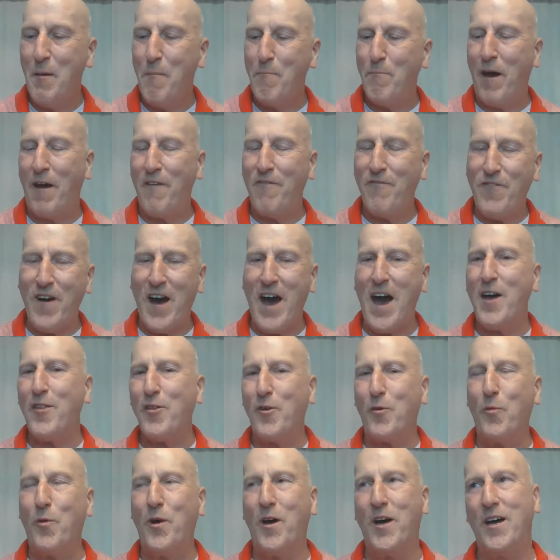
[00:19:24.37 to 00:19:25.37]
my
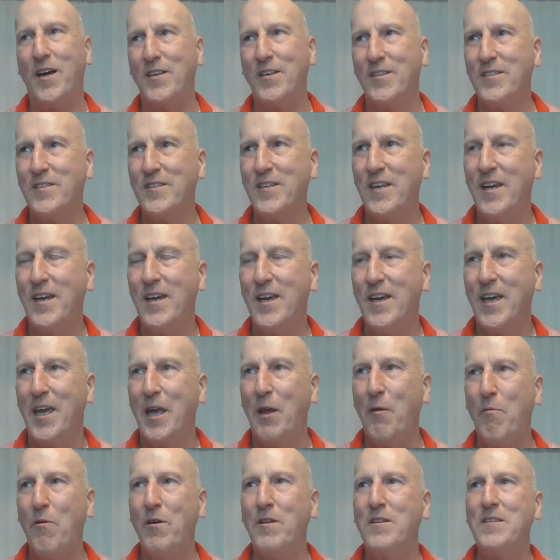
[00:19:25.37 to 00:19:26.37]
father was,
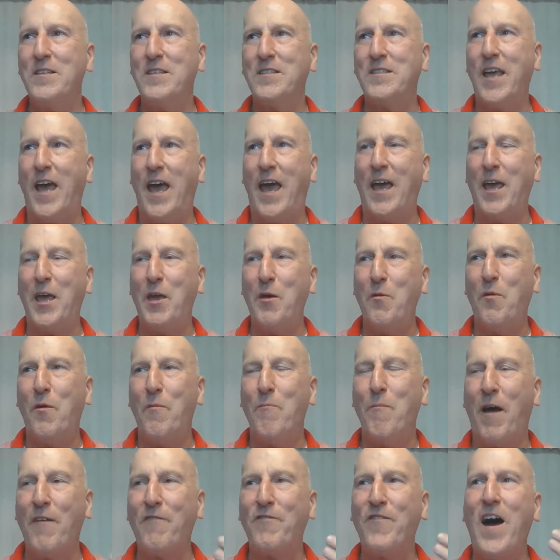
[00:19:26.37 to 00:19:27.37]
he wouldn't say,
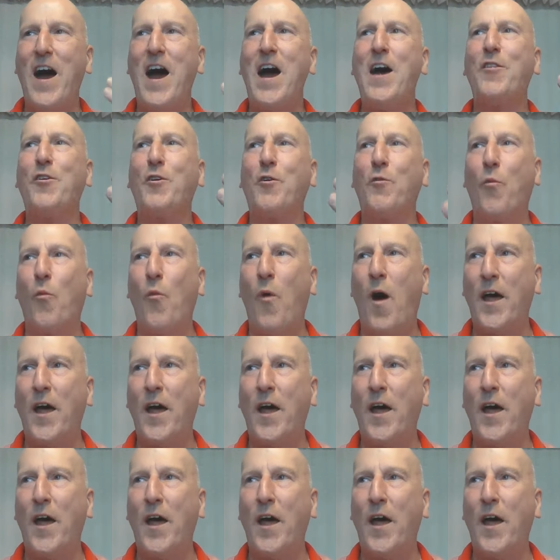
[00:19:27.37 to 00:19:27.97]
my father